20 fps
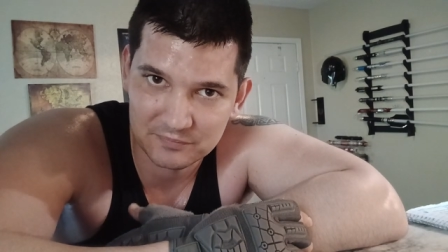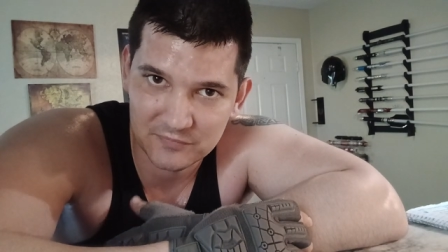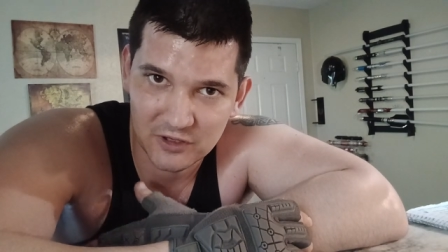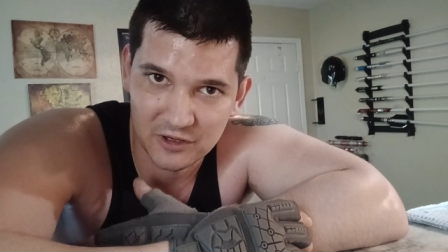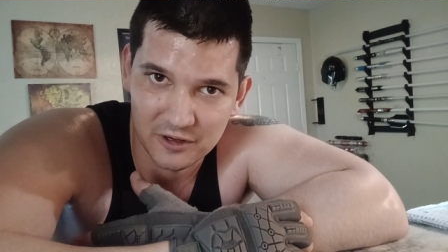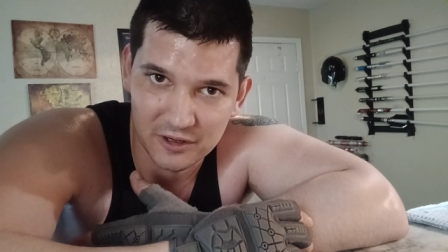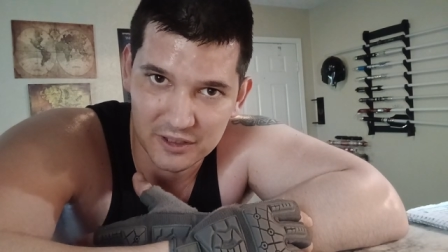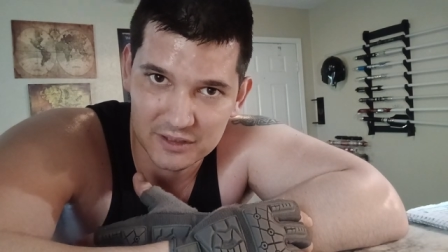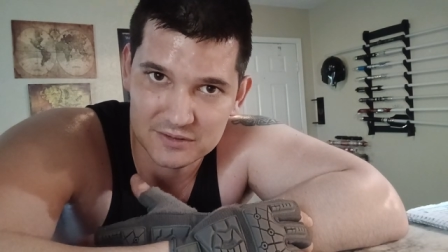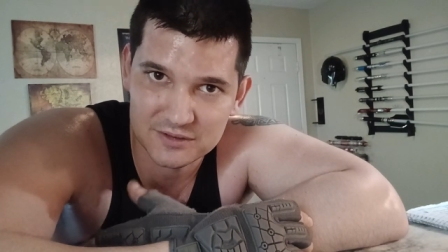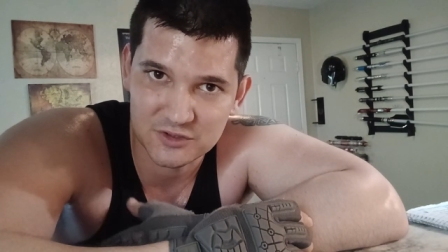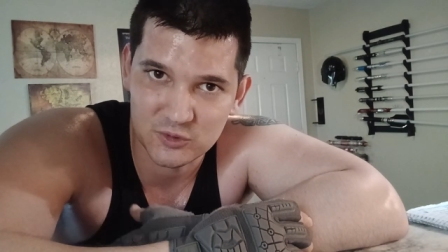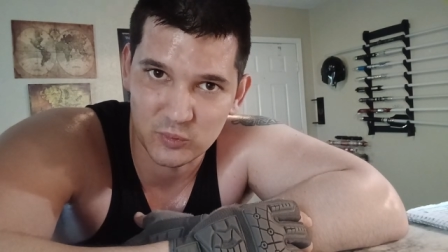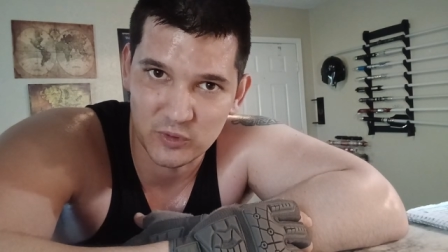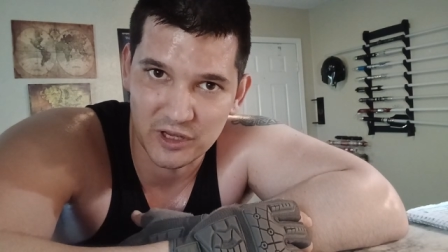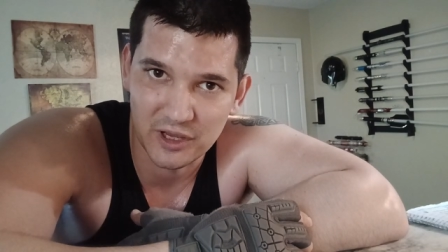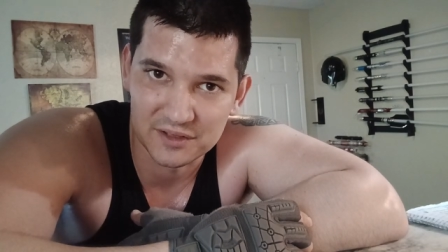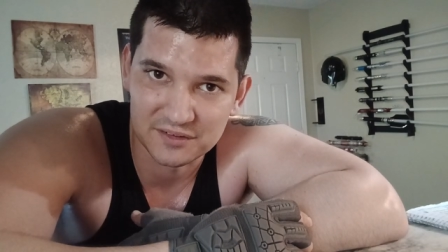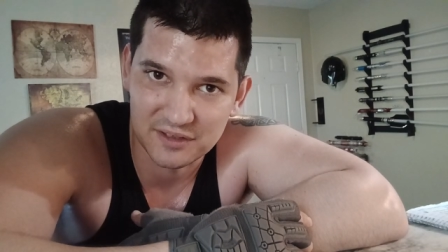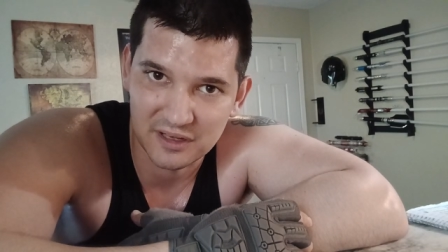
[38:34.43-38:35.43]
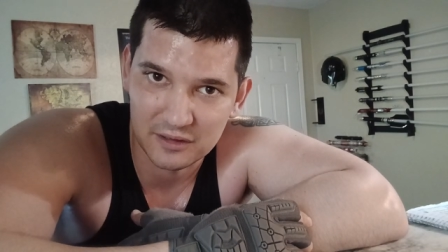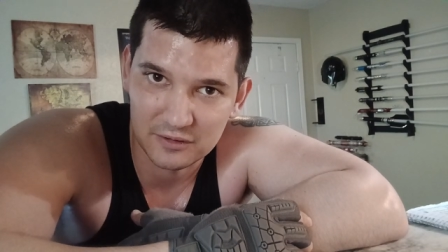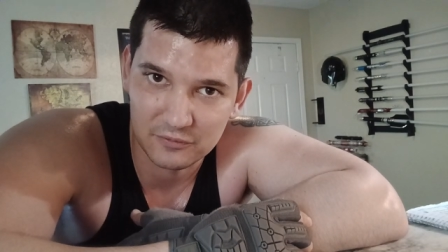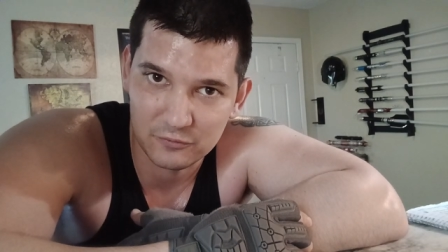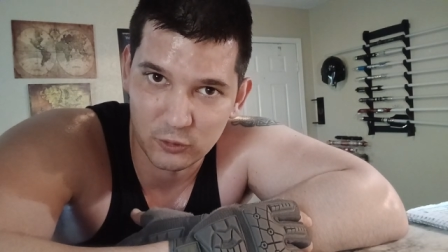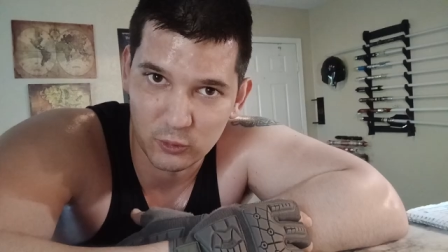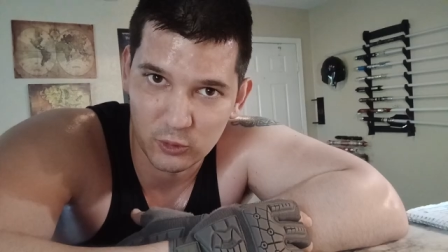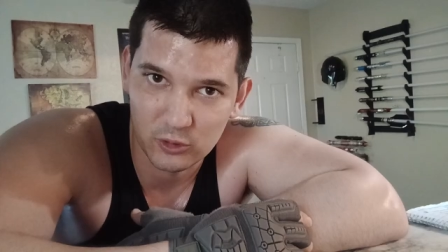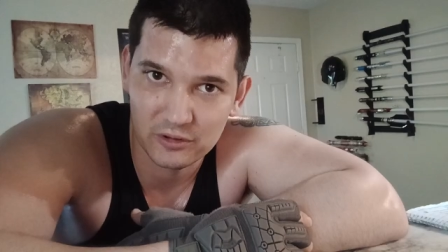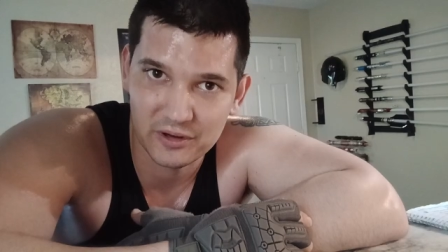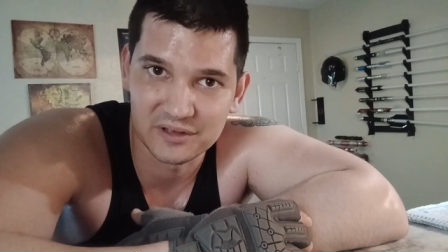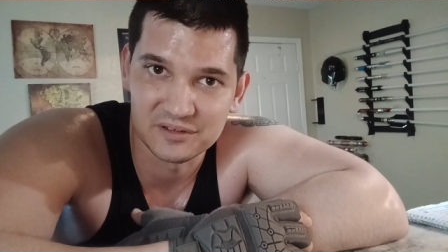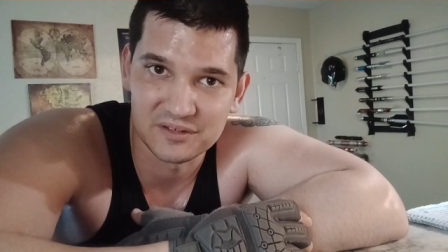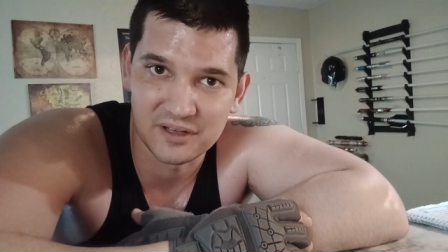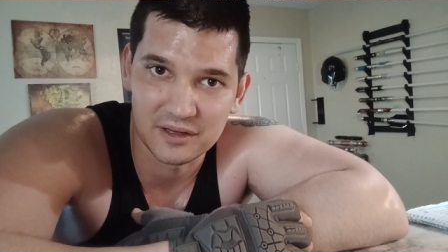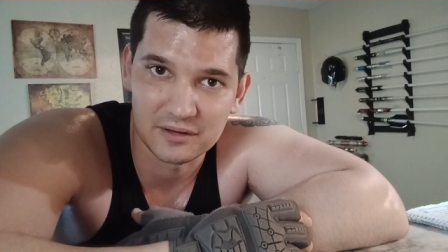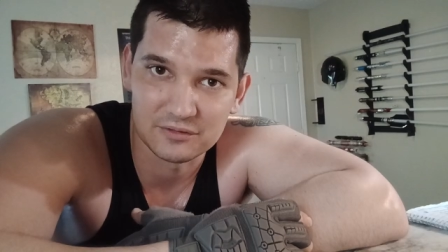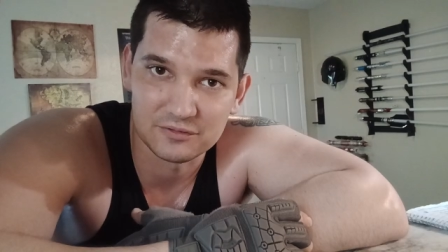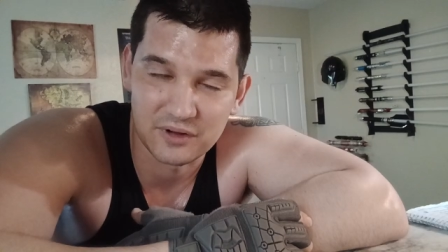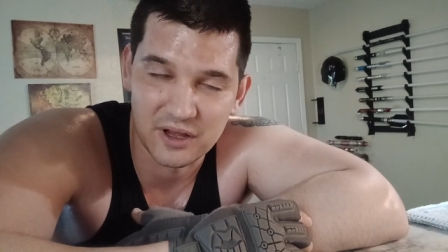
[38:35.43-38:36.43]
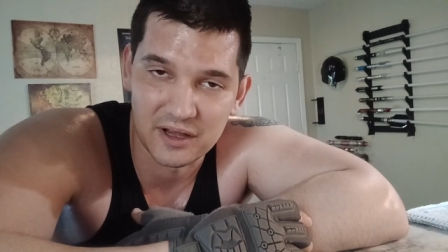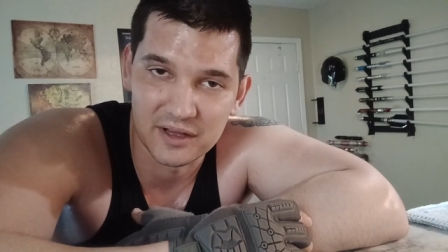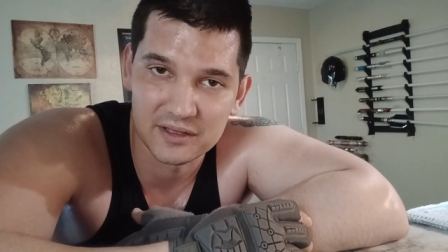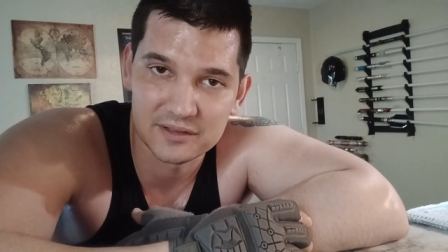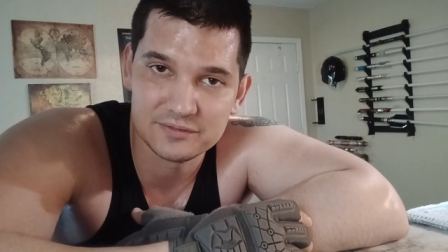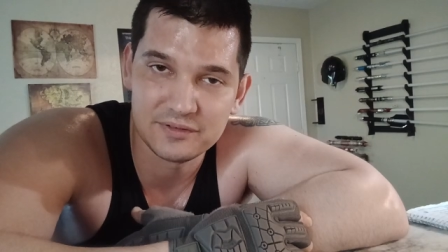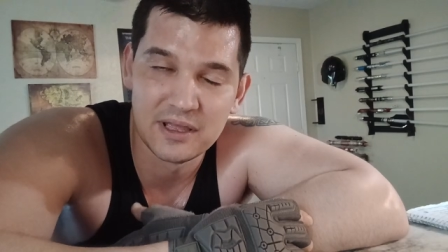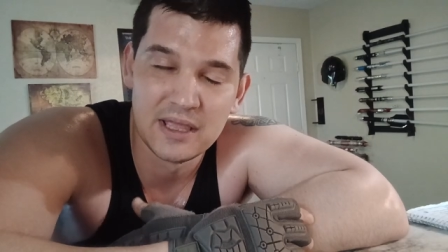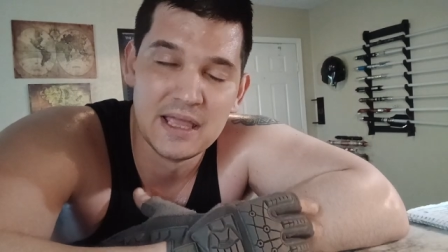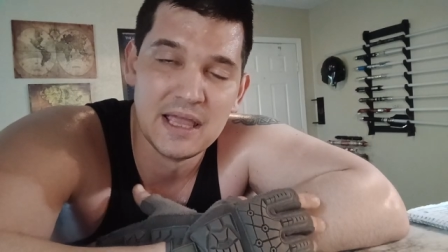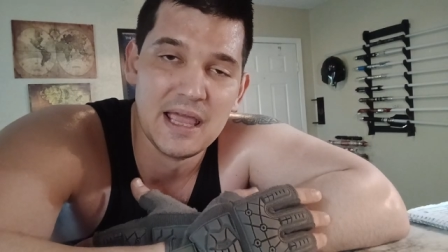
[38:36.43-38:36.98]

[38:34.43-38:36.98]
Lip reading: All right, so we got day 4 and day 5.